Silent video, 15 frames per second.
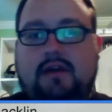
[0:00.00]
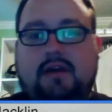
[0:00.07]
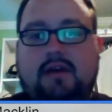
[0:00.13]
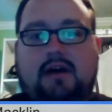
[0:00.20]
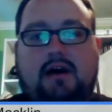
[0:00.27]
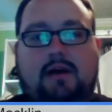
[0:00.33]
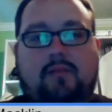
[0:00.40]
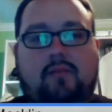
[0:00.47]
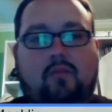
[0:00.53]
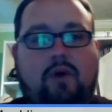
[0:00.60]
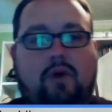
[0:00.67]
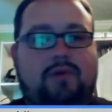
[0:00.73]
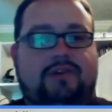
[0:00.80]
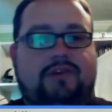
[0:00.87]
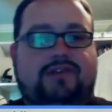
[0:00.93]

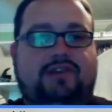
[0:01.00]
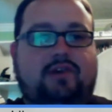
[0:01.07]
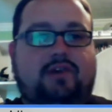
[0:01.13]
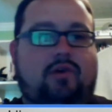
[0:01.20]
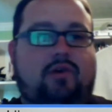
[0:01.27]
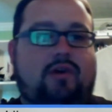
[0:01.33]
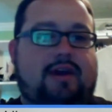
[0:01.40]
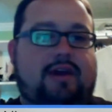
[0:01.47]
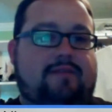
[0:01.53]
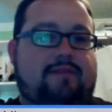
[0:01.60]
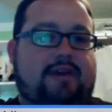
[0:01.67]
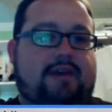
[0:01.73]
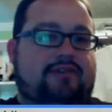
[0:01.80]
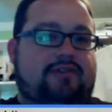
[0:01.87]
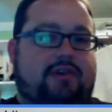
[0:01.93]
What was your
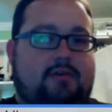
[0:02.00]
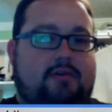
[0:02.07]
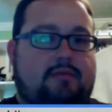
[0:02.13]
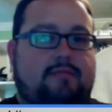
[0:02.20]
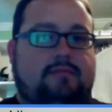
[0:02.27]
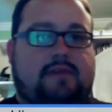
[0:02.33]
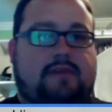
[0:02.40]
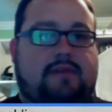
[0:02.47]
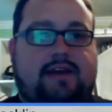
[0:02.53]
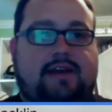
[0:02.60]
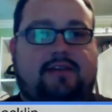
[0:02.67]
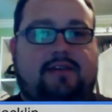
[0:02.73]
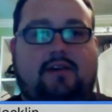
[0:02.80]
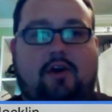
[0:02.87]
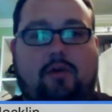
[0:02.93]
adventure
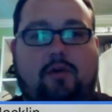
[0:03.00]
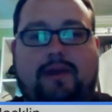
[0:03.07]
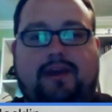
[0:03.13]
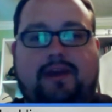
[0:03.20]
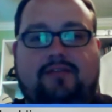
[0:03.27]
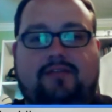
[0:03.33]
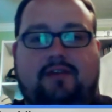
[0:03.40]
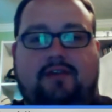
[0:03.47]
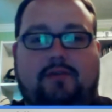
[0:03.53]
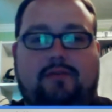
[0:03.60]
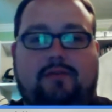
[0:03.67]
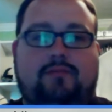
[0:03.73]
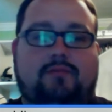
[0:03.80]
in OmegaZone?